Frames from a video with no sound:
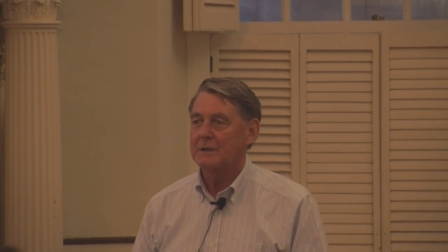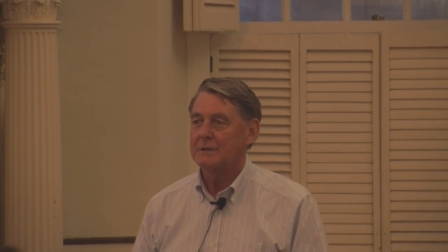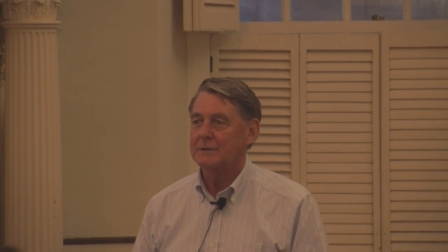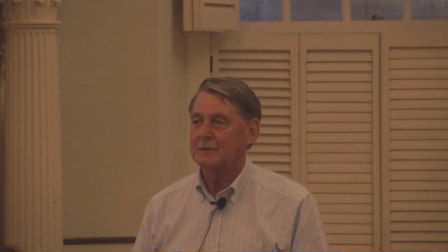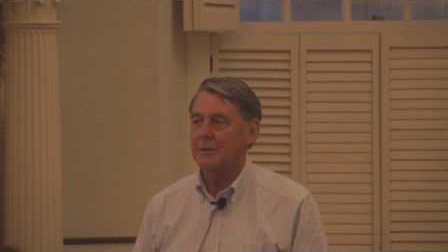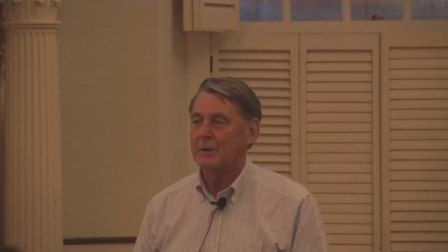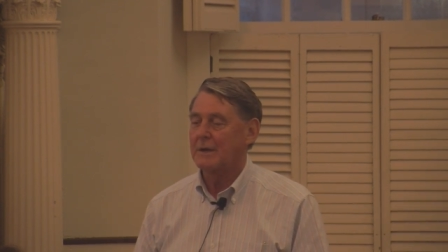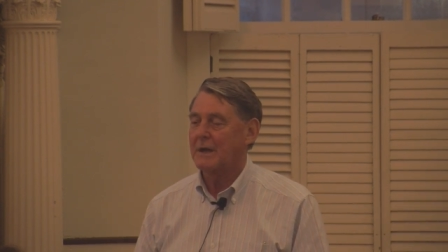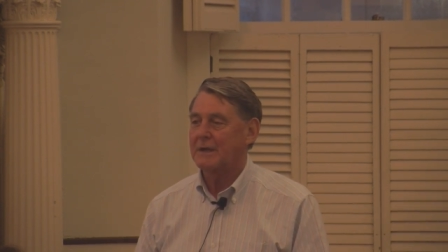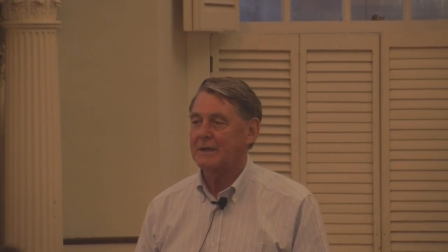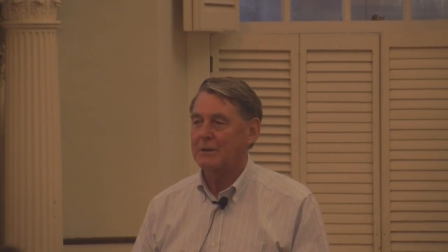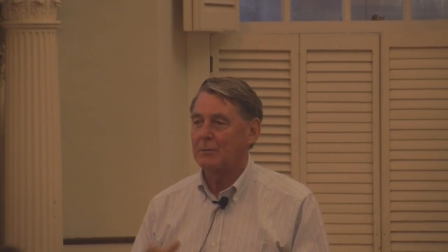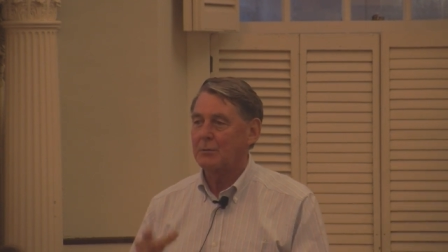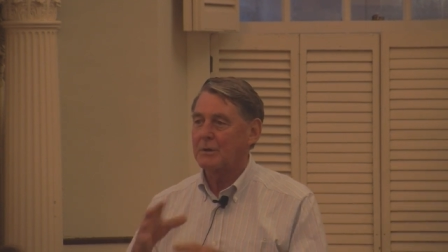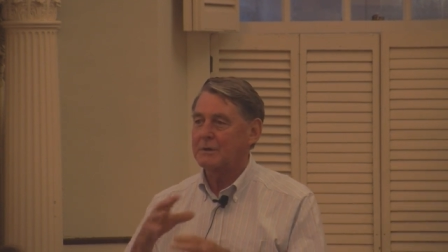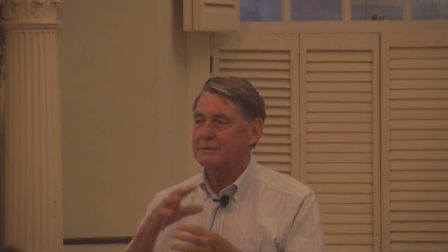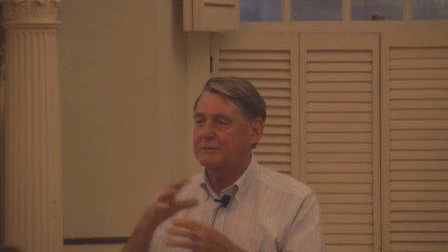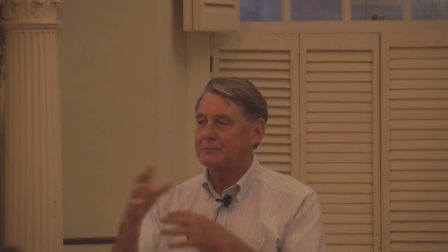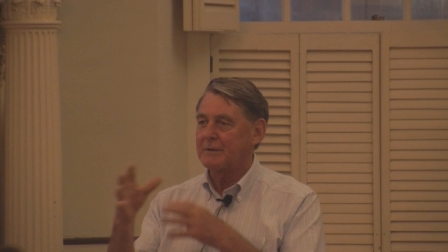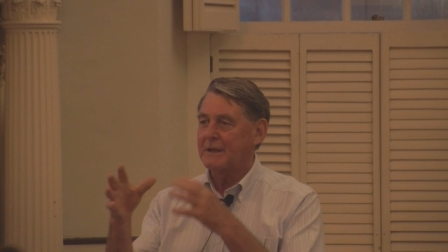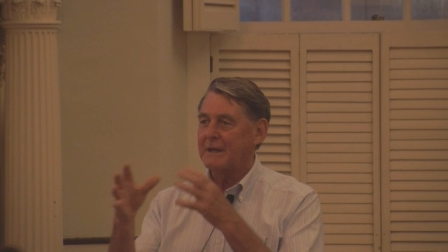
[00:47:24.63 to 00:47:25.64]
So I, it
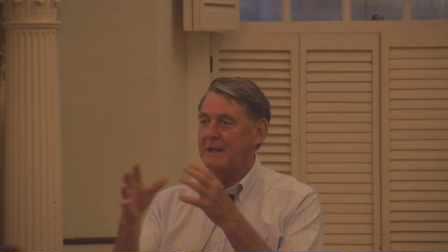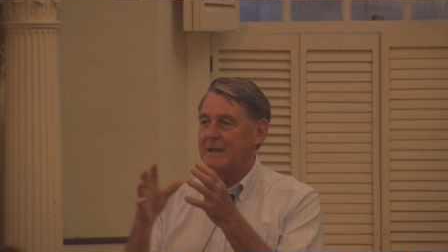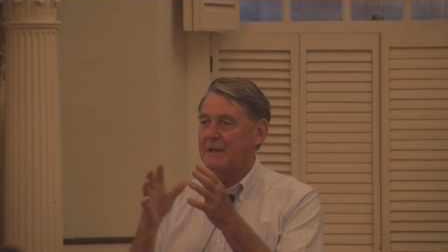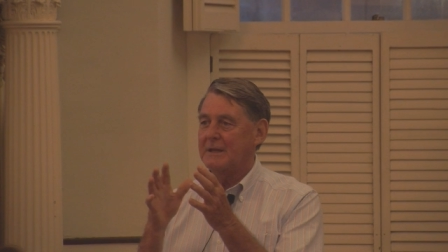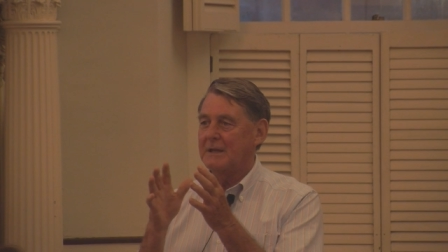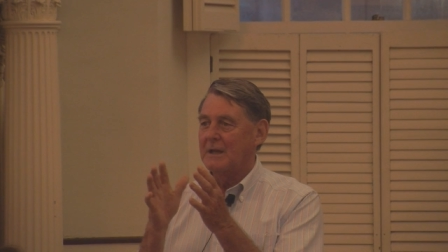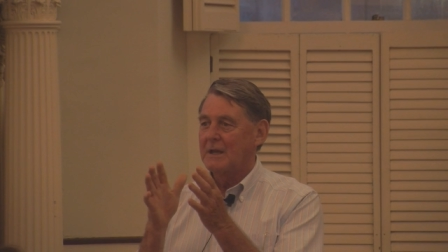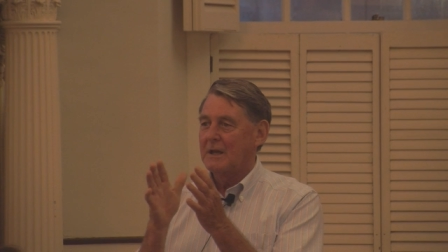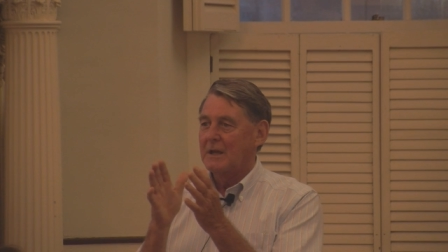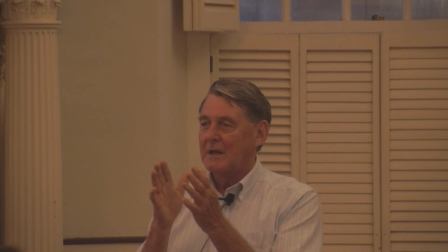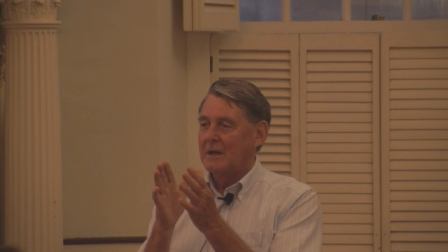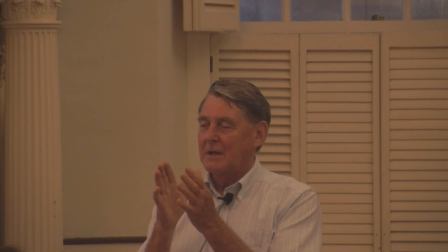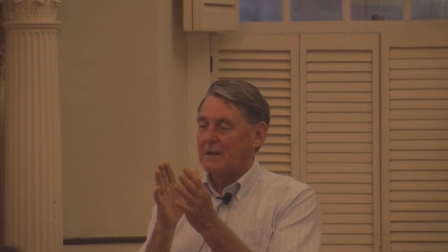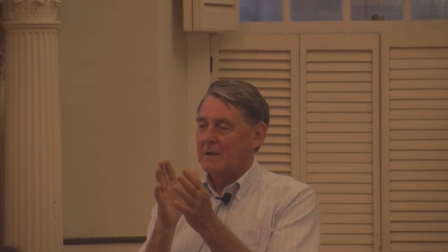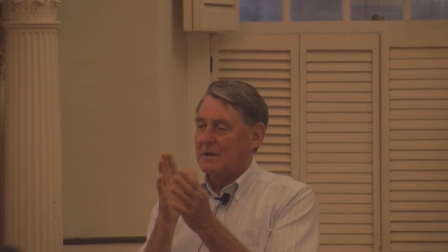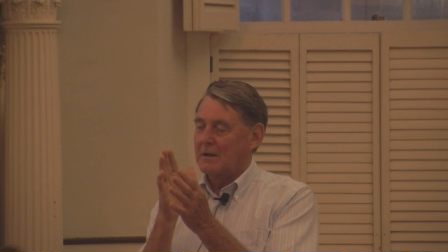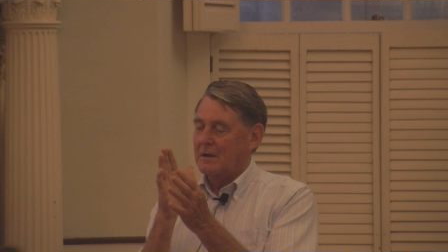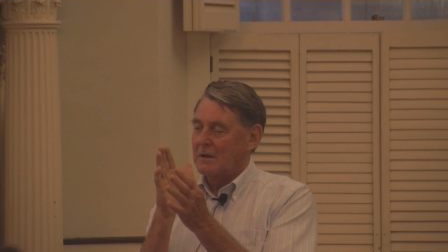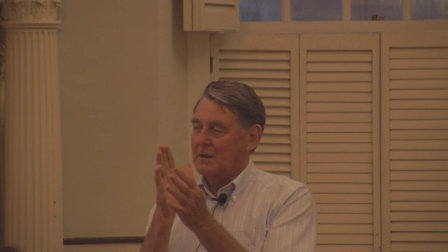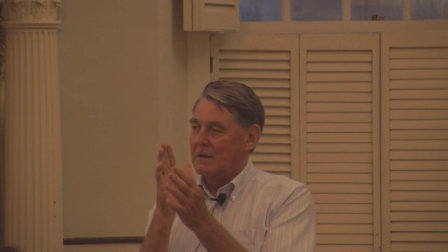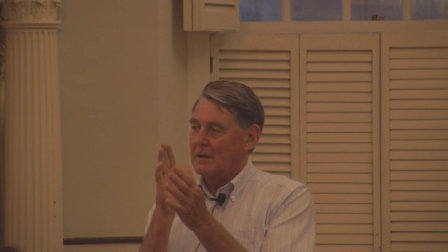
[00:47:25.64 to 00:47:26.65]
wasn't really
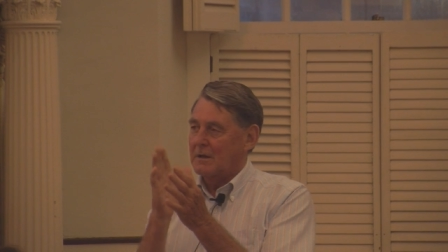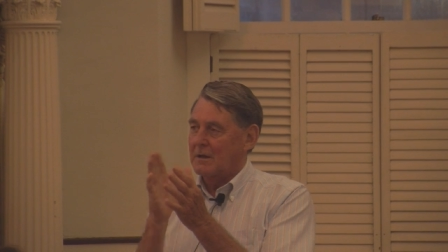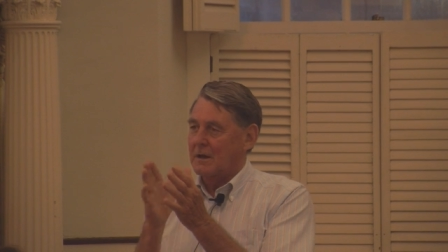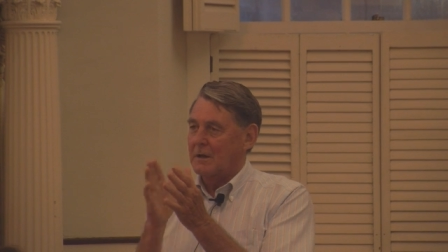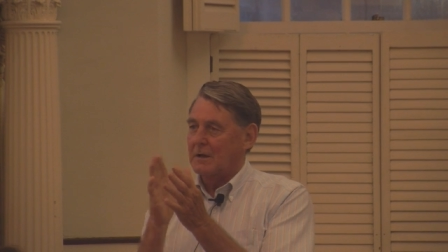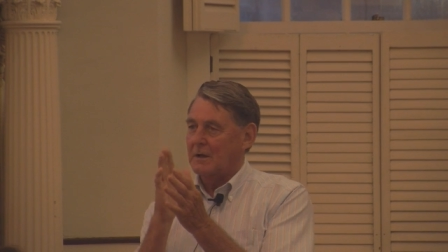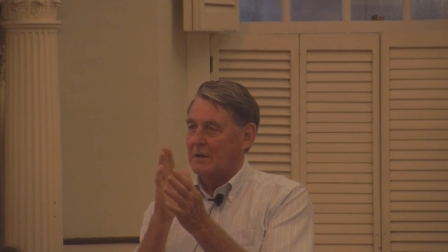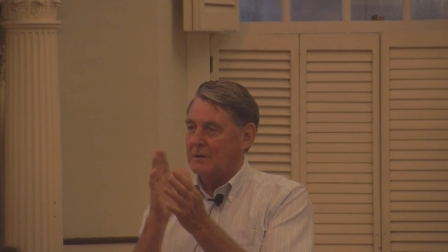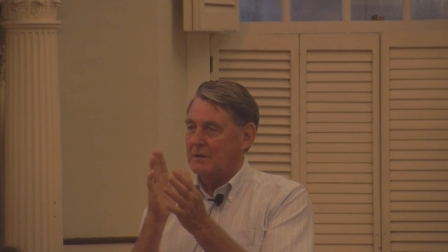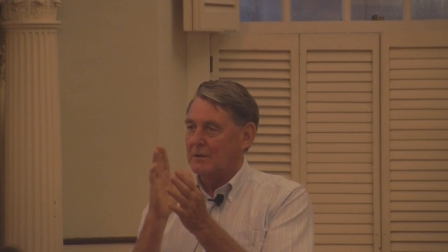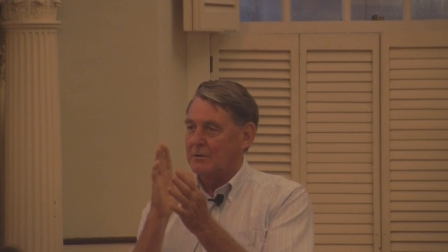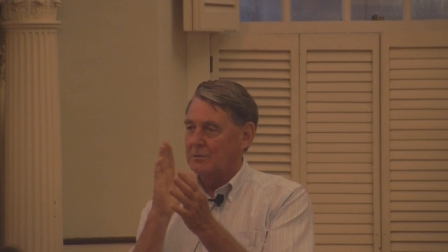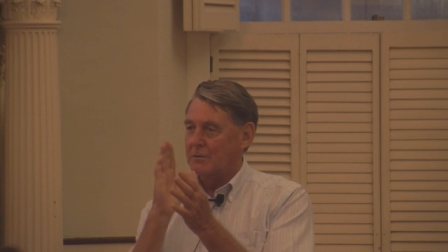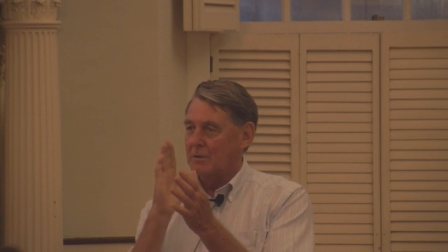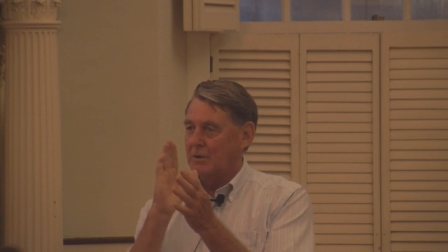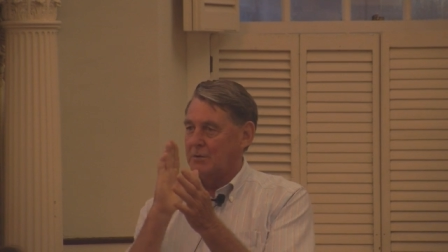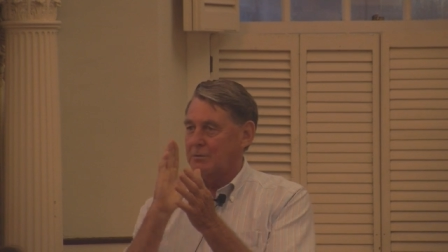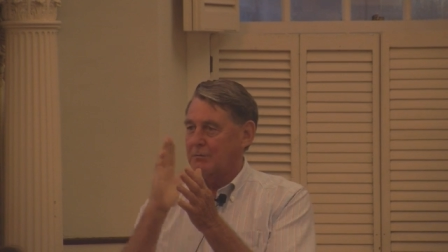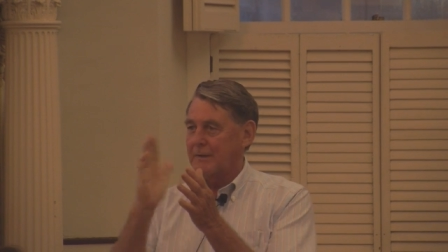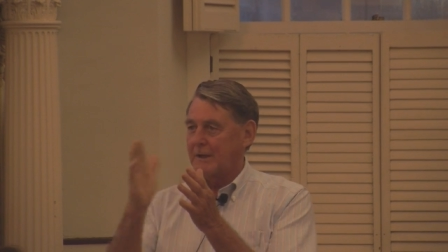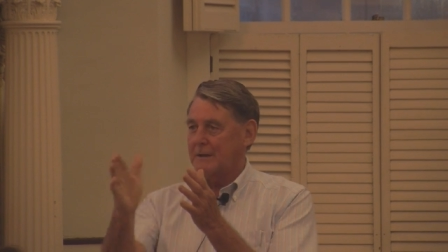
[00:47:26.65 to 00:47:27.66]
a,
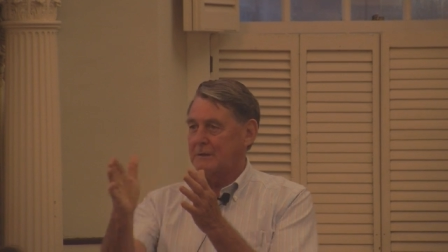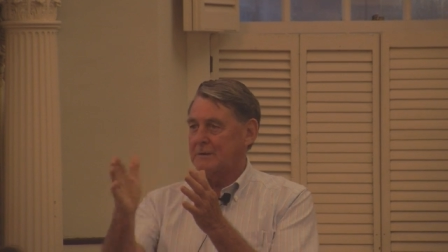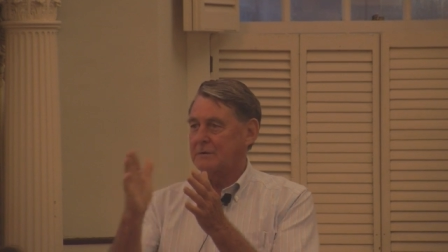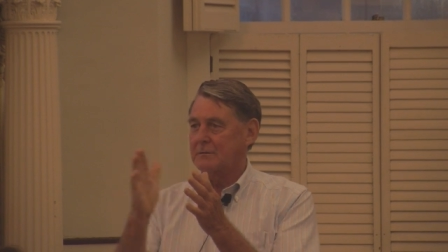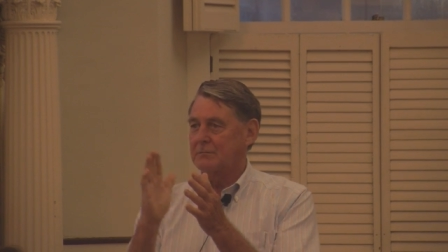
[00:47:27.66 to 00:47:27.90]
a, a, direct